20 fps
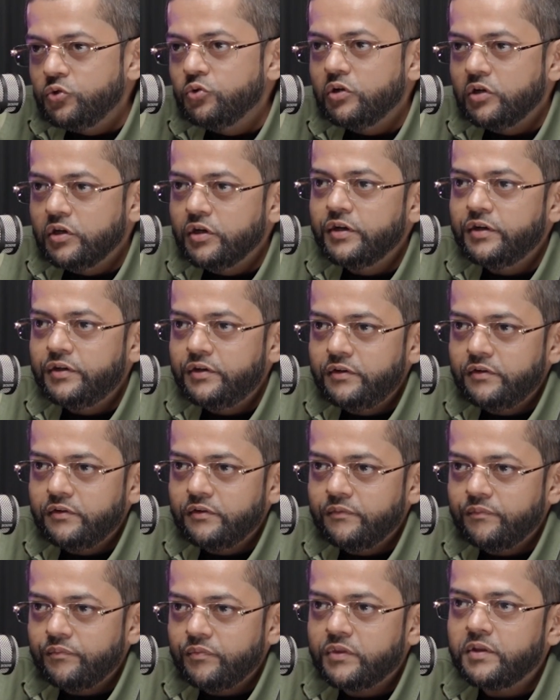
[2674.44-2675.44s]
you learn,
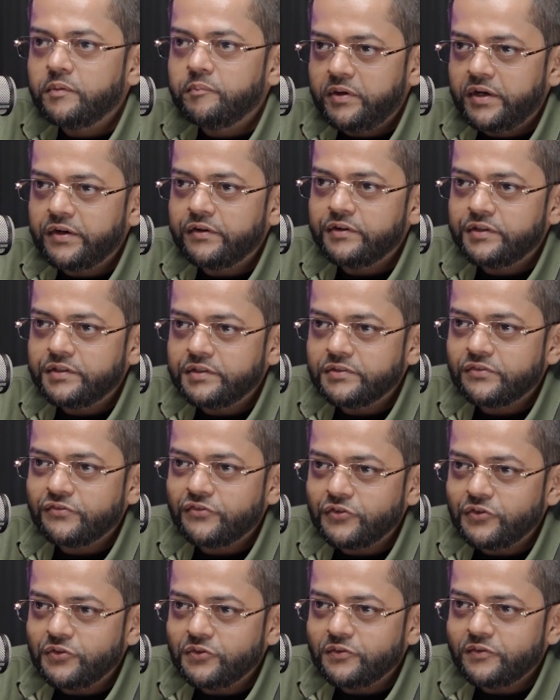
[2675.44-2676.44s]
the better it is
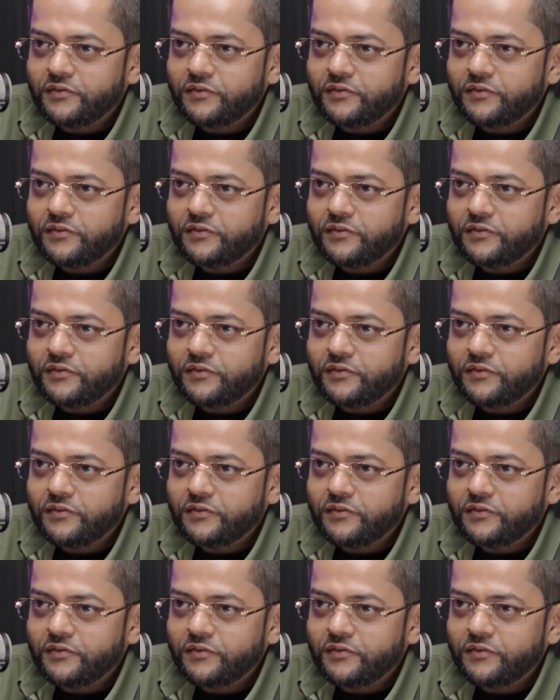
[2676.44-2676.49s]
for you.